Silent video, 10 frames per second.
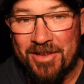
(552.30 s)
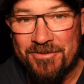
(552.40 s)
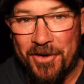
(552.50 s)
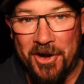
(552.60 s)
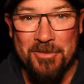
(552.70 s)
that
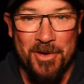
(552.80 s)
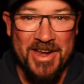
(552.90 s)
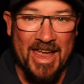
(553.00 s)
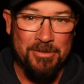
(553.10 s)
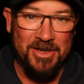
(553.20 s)
photo, my
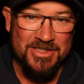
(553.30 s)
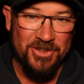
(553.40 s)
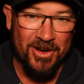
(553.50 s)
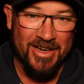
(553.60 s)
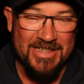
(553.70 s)
neighbour
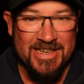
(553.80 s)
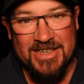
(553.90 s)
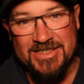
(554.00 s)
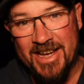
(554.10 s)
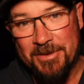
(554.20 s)
decided he's going
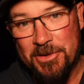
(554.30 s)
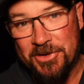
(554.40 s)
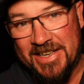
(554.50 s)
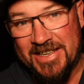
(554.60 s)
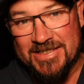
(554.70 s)
to start
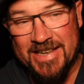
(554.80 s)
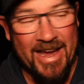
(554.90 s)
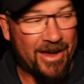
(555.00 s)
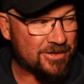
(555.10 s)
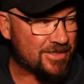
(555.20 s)
milking his
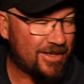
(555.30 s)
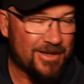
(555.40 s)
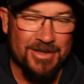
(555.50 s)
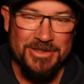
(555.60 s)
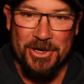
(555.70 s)
cows,
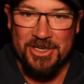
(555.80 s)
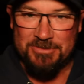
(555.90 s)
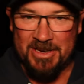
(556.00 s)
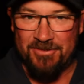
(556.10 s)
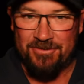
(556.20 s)
turned
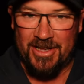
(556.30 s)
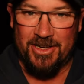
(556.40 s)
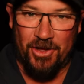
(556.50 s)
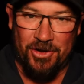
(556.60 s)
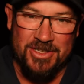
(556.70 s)
his big
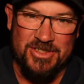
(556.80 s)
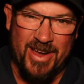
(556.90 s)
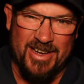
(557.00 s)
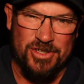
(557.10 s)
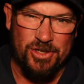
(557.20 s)
floodlight on, so
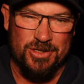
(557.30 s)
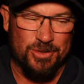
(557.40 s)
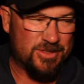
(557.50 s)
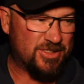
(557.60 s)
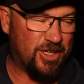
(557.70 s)
I had two
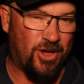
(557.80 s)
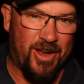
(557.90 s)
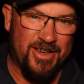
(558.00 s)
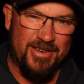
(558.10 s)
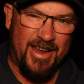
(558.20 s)
sources of
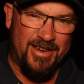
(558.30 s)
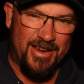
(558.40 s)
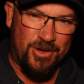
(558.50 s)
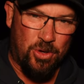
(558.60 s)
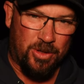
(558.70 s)
light
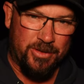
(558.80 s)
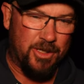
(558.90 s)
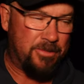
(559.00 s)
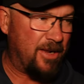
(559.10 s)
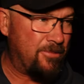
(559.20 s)
and caught a
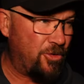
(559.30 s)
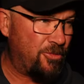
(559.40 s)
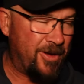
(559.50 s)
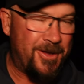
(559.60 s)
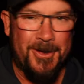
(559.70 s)
little bit of
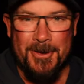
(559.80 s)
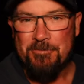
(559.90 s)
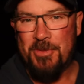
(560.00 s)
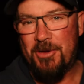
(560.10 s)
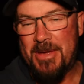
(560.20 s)
movement.
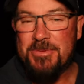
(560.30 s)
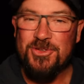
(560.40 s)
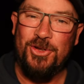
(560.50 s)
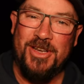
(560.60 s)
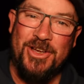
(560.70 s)
But I'm
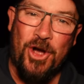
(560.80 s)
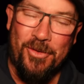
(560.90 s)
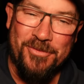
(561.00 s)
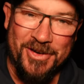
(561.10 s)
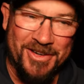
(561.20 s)
absolutely
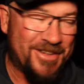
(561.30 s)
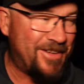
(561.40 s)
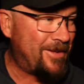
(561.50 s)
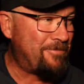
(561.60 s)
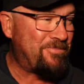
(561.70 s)
confident
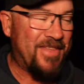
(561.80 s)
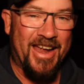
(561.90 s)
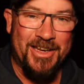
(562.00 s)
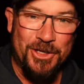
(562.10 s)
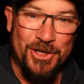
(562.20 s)

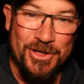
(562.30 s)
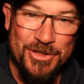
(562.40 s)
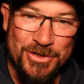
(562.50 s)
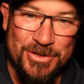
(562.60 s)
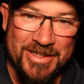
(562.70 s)
that you
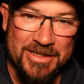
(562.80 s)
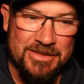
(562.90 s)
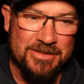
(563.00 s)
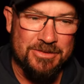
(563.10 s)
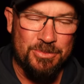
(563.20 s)
can do
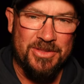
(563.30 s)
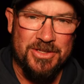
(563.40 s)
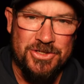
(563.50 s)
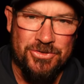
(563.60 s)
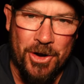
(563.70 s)
this with
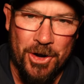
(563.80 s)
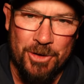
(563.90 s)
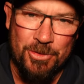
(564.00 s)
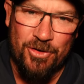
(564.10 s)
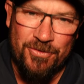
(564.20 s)
a
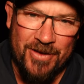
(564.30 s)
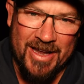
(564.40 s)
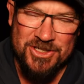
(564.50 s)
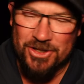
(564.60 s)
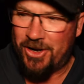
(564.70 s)
strobe or a
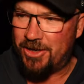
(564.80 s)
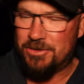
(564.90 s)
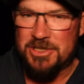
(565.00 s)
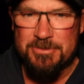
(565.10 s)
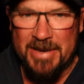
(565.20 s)
flashlight
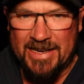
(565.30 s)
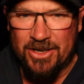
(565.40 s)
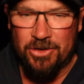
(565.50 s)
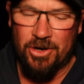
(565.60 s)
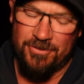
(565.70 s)
or a speed
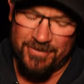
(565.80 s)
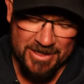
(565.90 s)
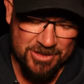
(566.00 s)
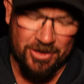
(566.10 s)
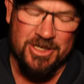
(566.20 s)
light, not a
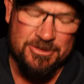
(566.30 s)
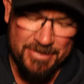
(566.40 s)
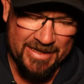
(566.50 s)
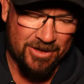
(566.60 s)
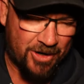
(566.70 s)
flashlight, a
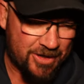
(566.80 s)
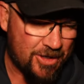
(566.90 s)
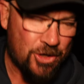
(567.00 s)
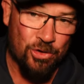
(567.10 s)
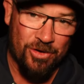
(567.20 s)
speed light
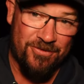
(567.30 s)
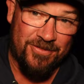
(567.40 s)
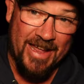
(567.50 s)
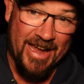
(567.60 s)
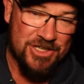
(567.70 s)
or a
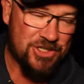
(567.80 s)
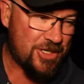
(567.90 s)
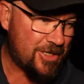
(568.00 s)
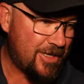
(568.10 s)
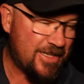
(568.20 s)
flash.
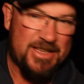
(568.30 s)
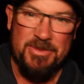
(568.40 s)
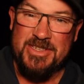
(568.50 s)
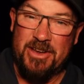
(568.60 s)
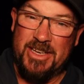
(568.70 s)

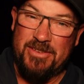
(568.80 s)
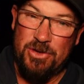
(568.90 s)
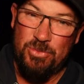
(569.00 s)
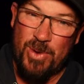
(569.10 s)
Something's going to give you